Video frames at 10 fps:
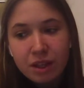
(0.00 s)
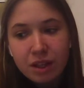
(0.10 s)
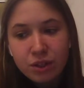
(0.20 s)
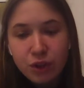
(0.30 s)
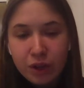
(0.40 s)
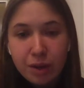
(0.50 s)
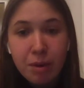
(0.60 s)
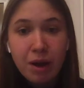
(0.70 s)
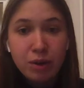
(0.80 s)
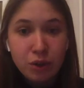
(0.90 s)
talking
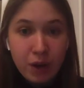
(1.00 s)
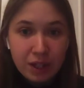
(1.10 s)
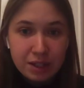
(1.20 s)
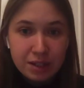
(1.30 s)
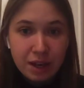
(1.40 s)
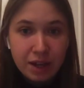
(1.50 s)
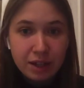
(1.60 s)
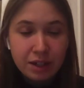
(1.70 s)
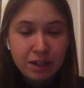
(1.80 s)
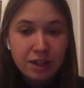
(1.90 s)
about UX
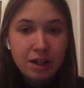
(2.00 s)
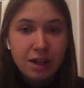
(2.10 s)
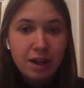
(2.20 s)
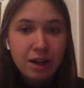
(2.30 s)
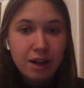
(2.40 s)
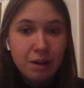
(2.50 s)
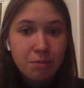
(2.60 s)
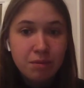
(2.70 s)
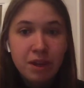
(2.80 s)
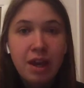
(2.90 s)
designer,
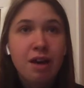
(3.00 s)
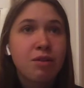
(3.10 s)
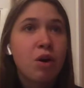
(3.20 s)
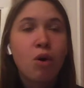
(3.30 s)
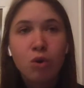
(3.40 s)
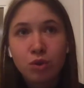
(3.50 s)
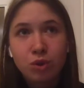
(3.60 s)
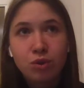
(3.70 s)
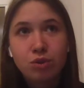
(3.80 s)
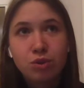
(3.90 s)
they have a whole
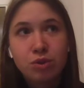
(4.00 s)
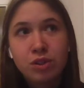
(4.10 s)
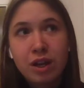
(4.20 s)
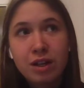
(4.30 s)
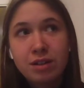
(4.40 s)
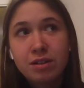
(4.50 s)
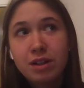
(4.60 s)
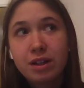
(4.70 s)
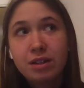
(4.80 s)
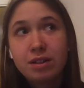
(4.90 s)
new
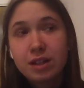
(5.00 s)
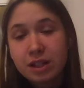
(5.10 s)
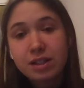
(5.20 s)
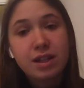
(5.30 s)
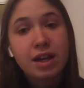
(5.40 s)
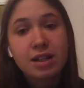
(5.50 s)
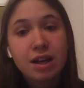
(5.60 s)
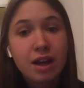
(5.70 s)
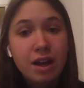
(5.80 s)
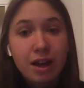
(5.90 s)
skill set.
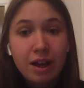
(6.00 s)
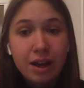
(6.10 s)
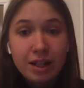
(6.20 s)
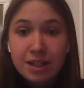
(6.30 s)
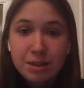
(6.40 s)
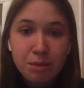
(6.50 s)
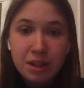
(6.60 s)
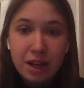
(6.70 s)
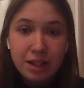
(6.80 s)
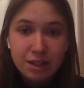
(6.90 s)
It doesn't mean
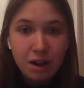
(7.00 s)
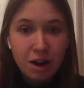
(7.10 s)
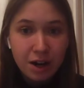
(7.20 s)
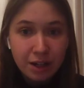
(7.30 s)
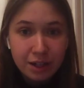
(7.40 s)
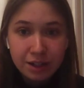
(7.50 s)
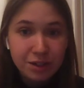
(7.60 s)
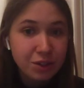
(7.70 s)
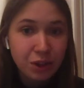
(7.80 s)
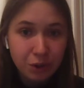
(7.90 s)
that it's hard.
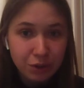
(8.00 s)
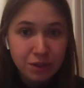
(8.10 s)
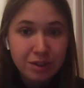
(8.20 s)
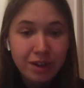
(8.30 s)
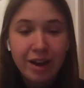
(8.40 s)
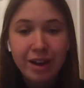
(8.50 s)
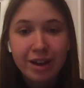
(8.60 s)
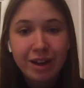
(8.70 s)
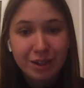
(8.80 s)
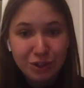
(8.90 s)
It's not, I
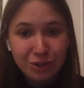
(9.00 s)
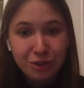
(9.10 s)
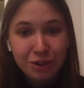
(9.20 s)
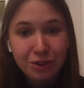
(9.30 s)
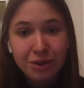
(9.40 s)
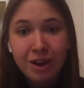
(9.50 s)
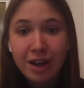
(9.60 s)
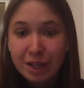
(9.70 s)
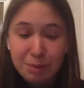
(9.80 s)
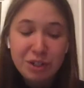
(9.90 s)
can assure you.
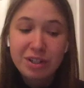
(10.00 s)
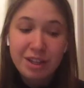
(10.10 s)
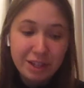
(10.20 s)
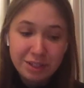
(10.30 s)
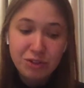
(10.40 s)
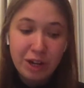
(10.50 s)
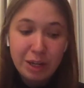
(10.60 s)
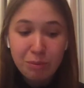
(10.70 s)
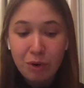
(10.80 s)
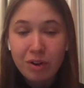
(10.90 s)
Especially this
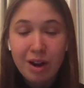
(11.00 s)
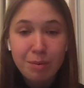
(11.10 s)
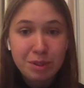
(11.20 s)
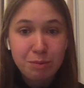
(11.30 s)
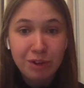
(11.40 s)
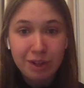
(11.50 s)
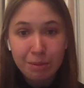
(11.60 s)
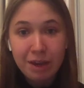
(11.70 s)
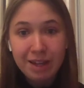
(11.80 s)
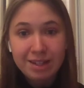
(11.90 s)
training program, it's pretty
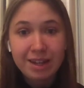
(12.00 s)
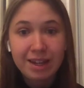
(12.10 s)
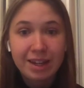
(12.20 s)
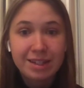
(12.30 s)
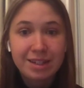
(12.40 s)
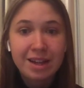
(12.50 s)
basic, and